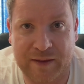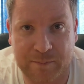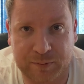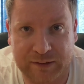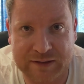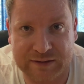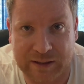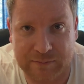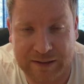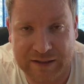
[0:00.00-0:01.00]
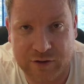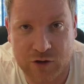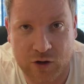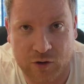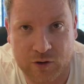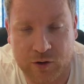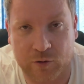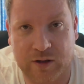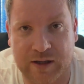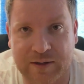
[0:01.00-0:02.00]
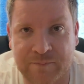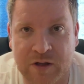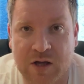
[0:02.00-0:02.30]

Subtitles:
then please let me know, okay?